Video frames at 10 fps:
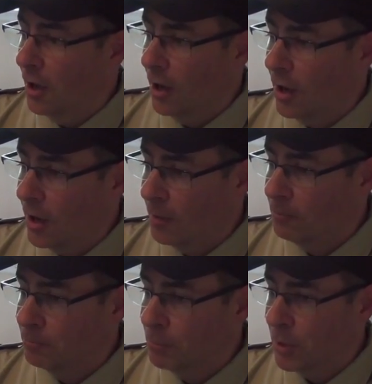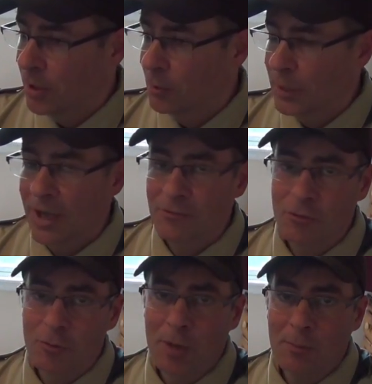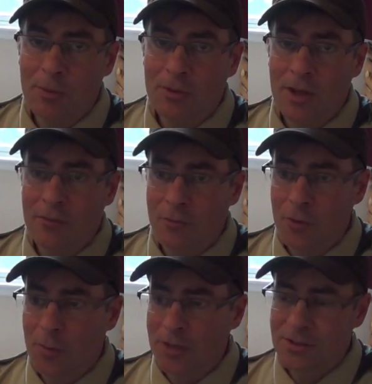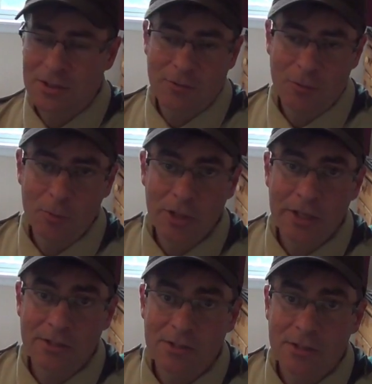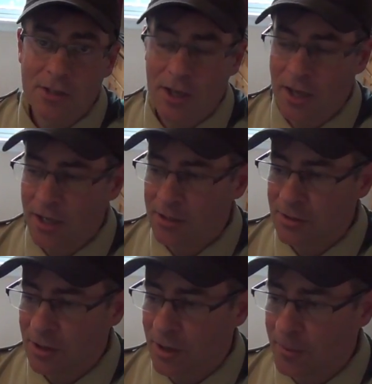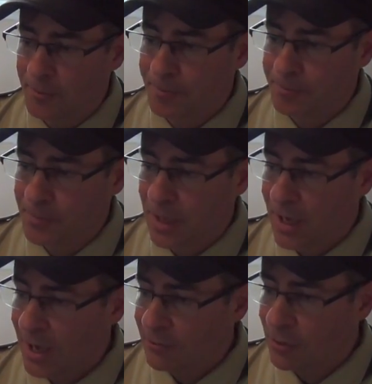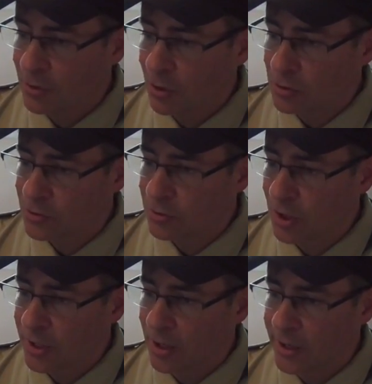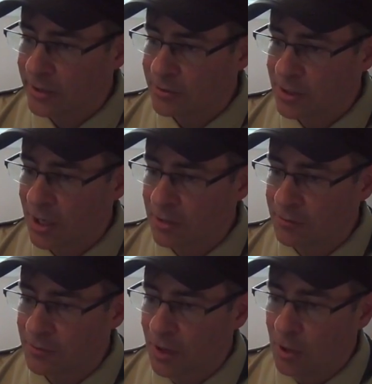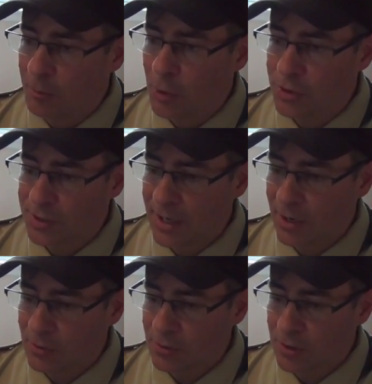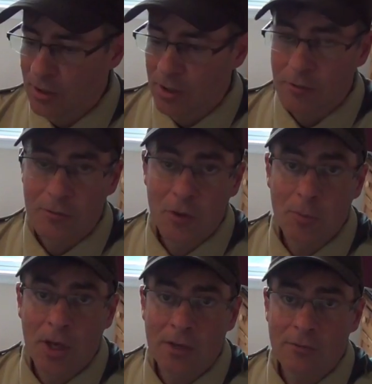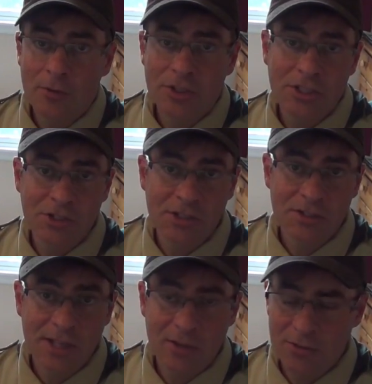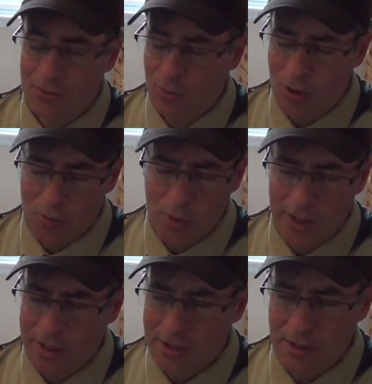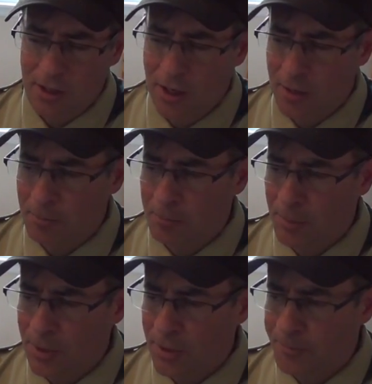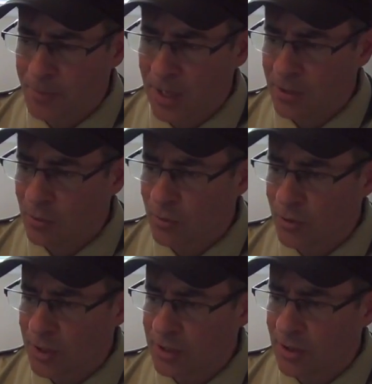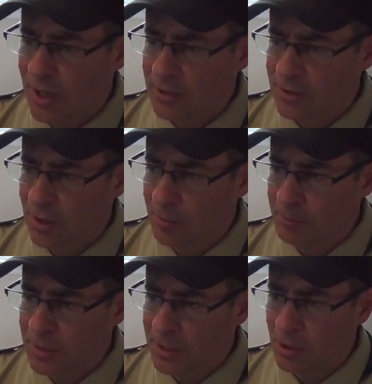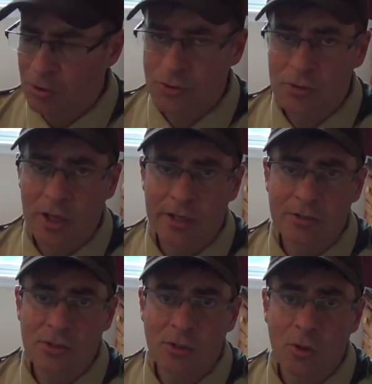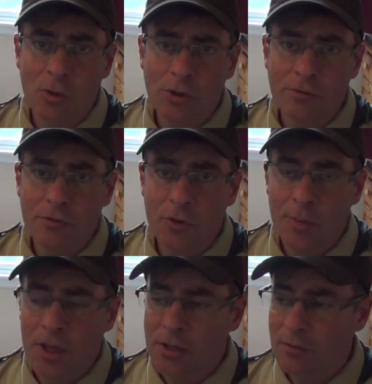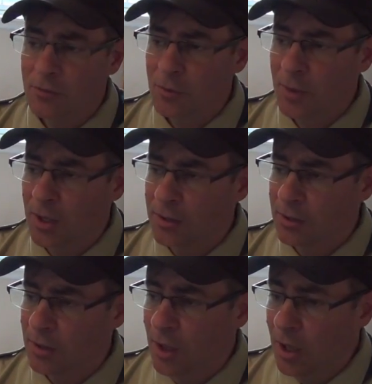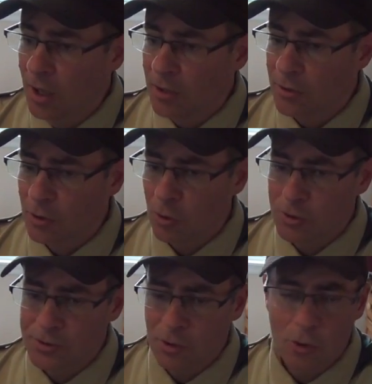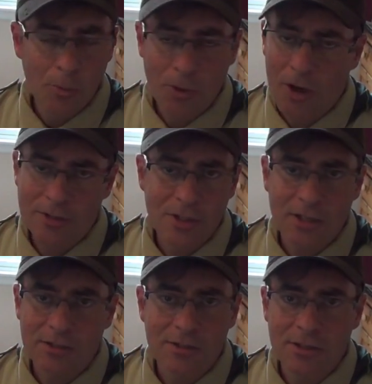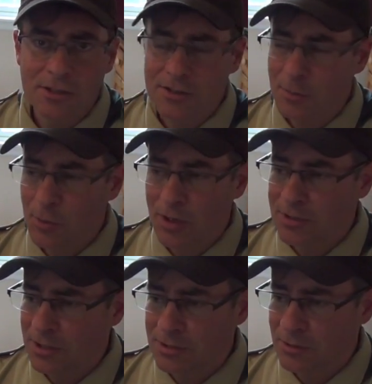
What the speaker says: But we have to remember that Philmont's a different place. And I have heard ultralight hikers kind of put down Philmont for teaching scouts the wrong way. But I don't think that being ultralight is the goal of Philmont. The goal is the whole process. It's the process